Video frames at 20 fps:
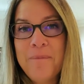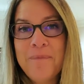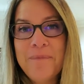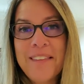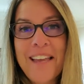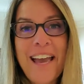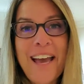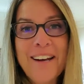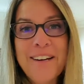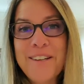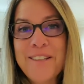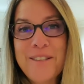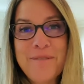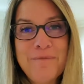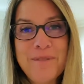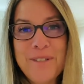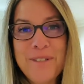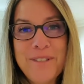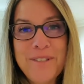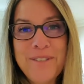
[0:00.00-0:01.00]
out of the
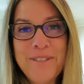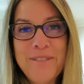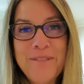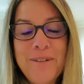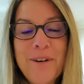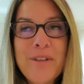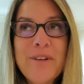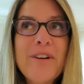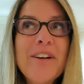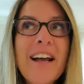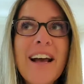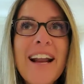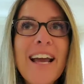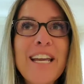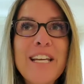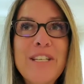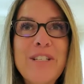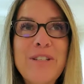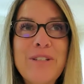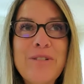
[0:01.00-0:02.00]
blue. Whether or not I
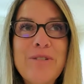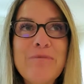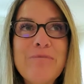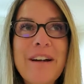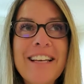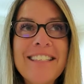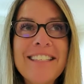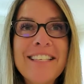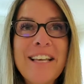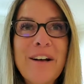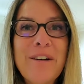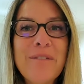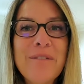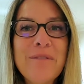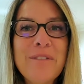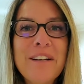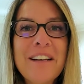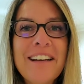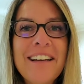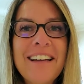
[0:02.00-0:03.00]
could do it myself,